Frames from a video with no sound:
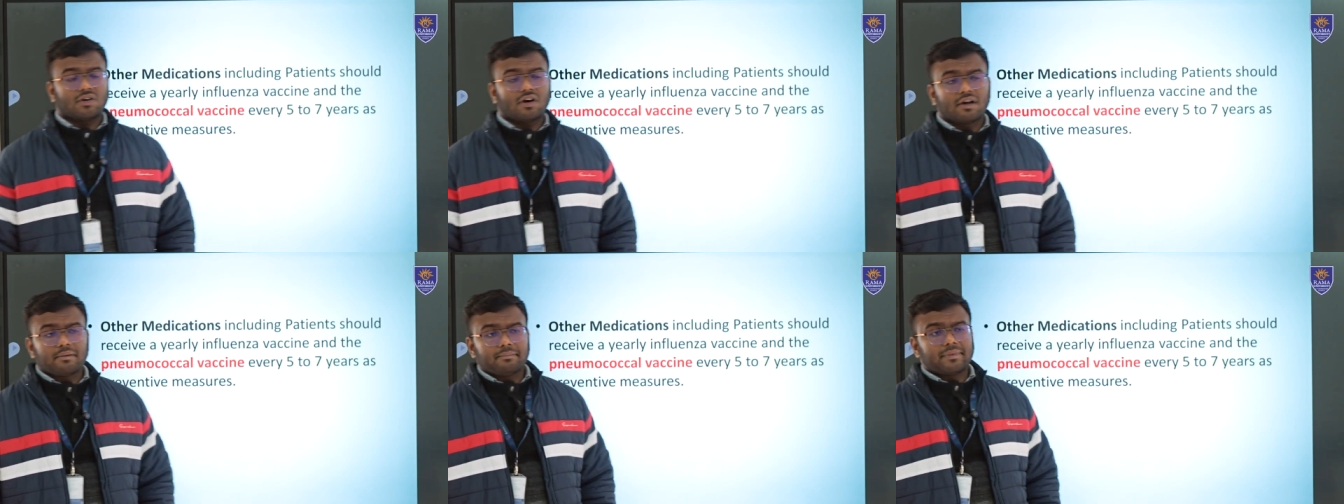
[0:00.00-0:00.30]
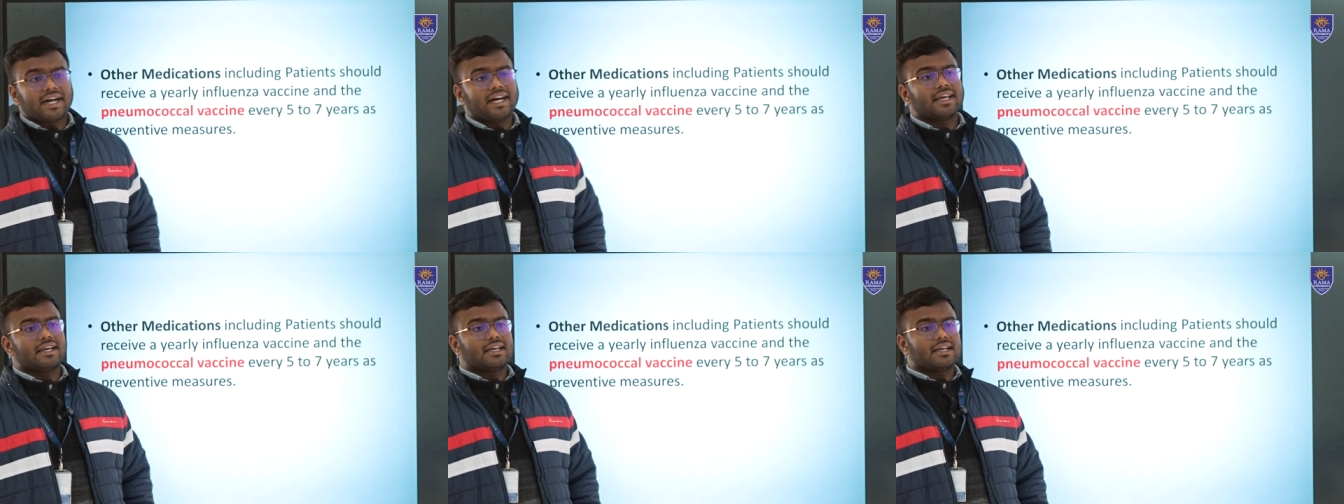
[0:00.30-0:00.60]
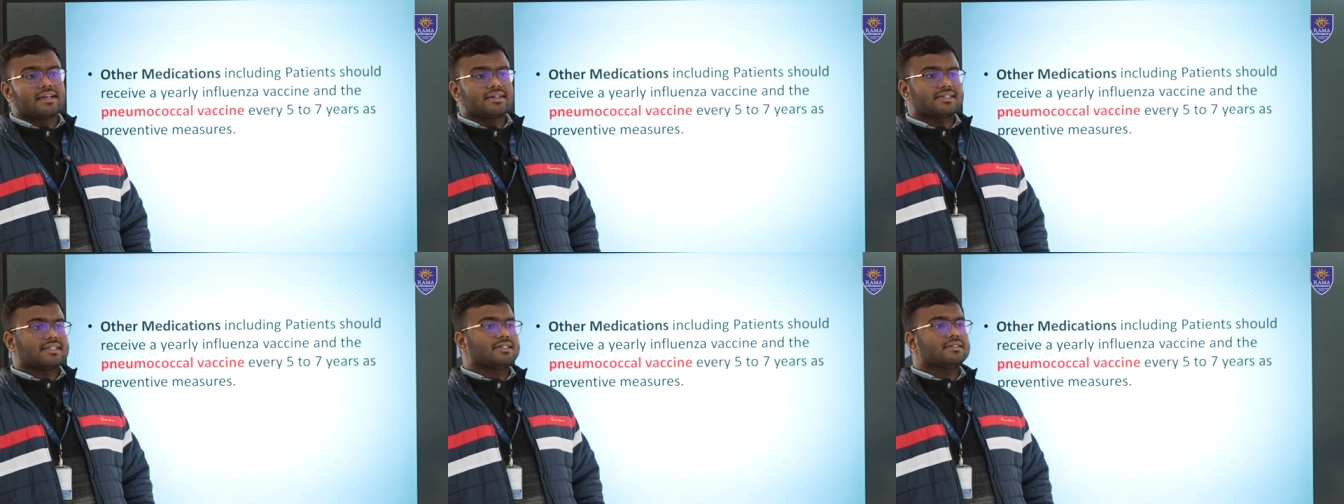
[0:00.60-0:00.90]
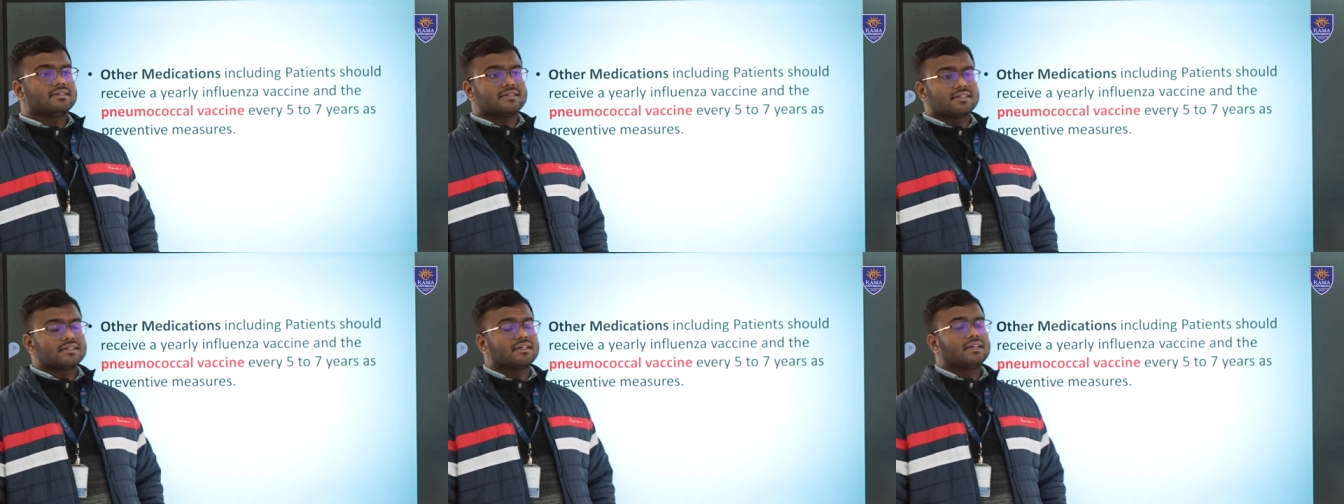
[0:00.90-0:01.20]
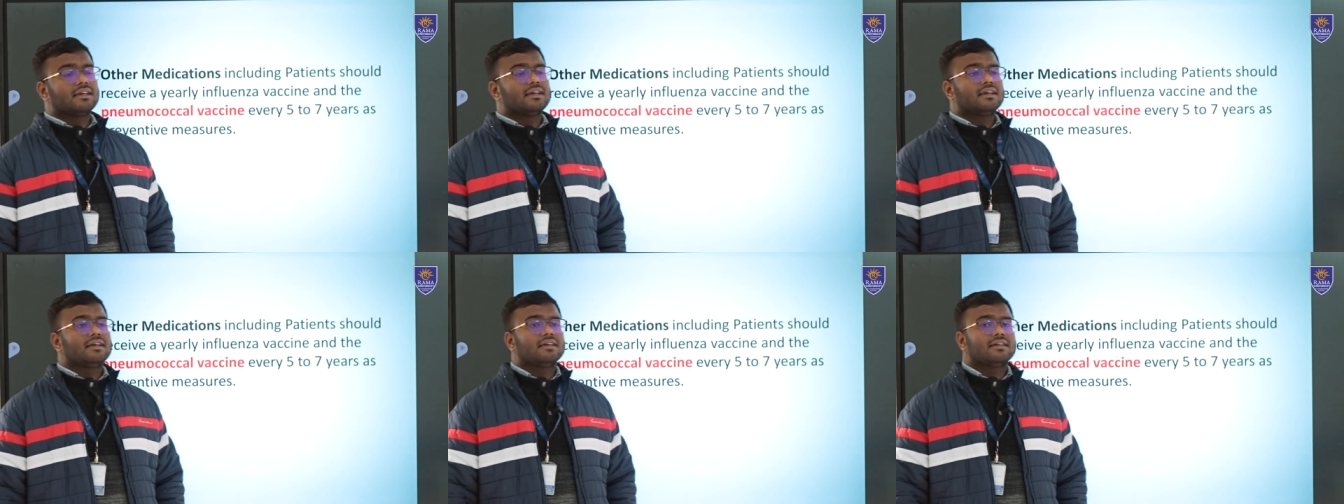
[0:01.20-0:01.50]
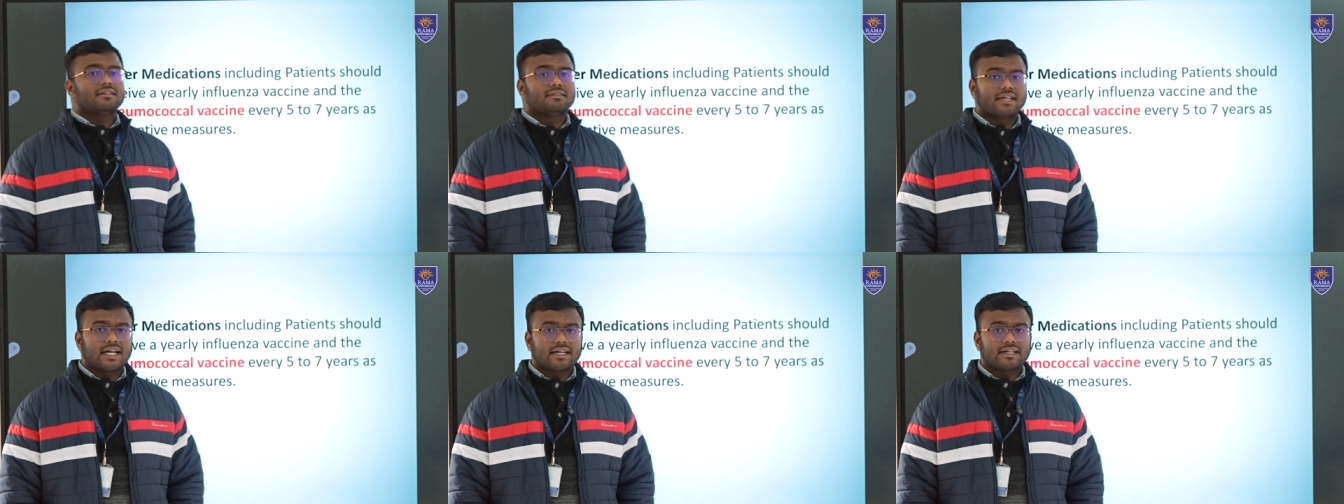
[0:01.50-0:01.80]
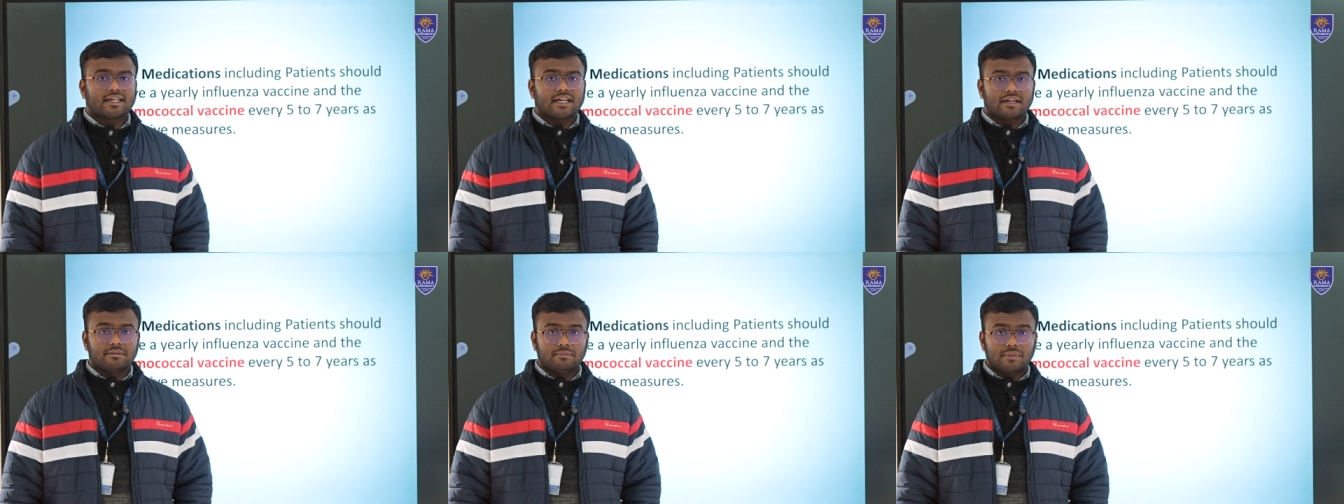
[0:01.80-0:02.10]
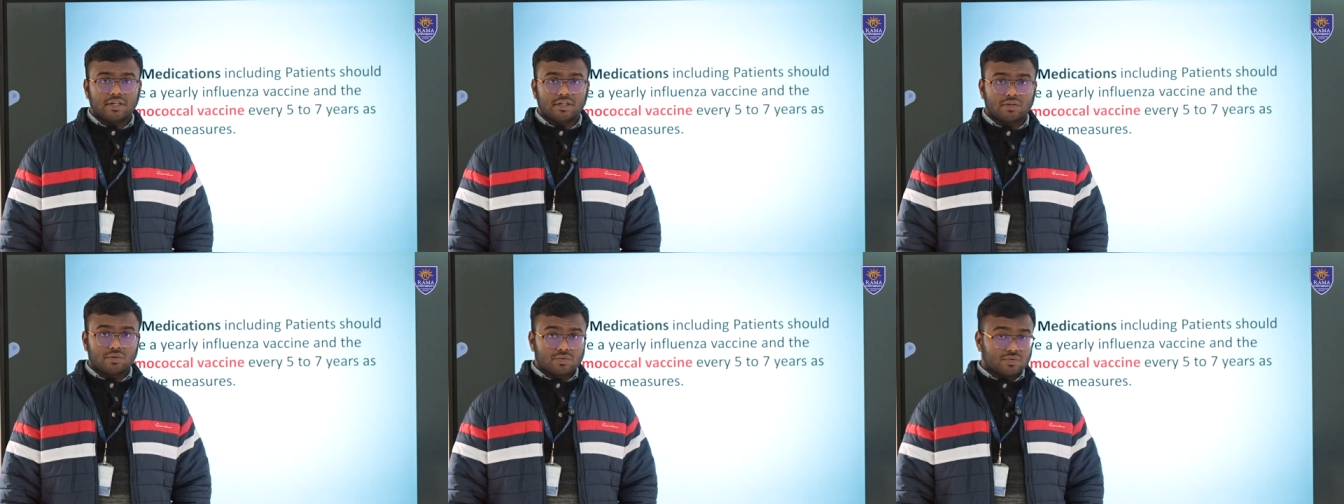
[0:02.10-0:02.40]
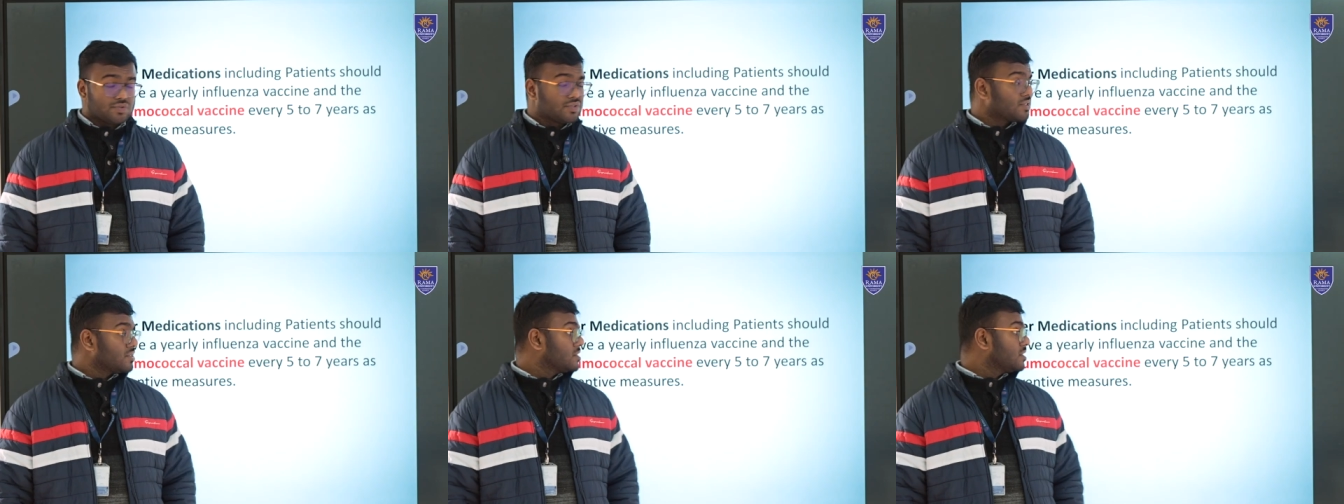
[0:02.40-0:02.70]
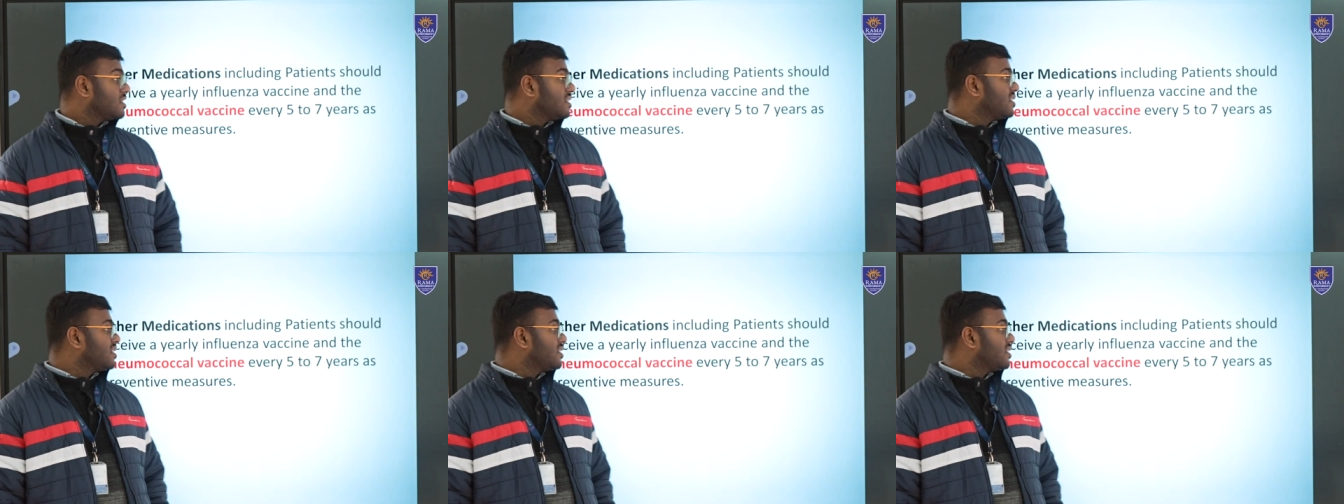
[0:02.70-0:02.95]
or medications that can be used